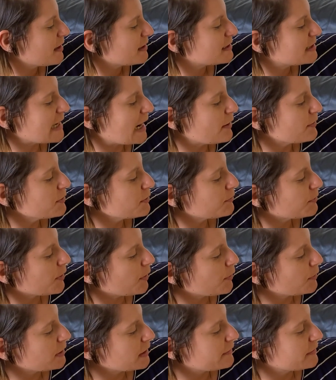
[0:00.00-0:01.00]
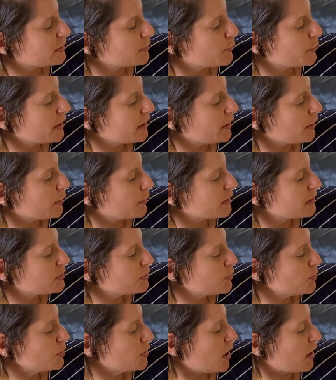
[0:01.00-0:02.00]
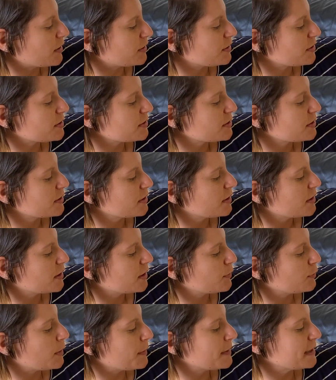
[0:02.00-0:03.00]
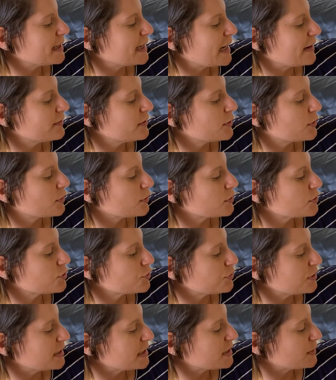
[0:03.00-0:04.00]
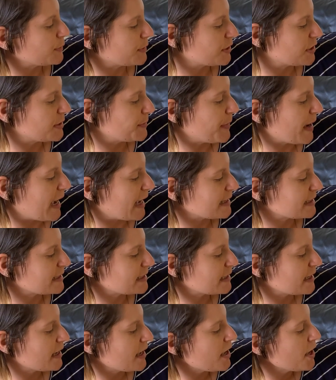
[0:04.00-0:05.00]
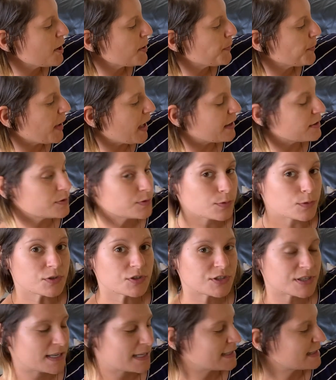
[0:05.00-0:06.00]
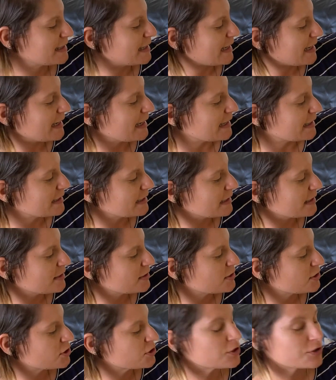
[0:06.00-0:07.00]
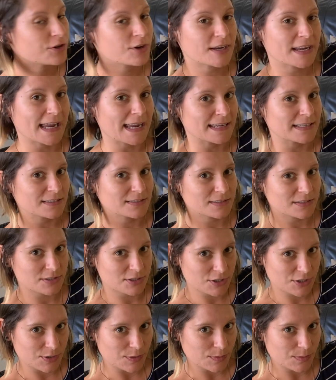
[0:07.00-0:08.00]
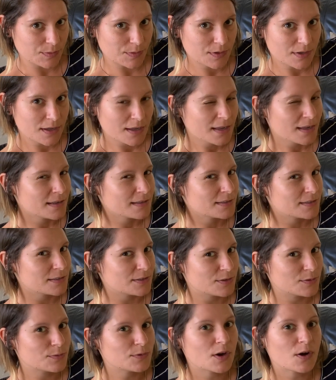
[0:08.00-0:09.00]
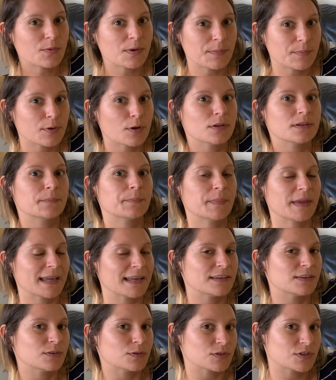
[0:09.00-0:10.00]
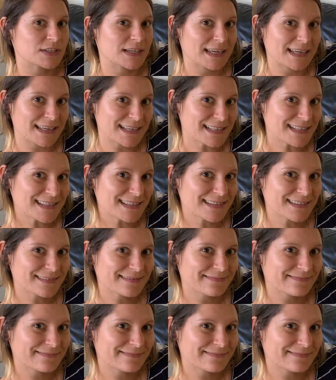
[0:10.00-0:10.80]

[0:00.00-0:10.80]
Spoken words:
Down the road lived a widow with 2 daughters. The woman gave the girl treats when she passed, pan dulce to eat, sugar cane to chew. Do you know what pan dulce is?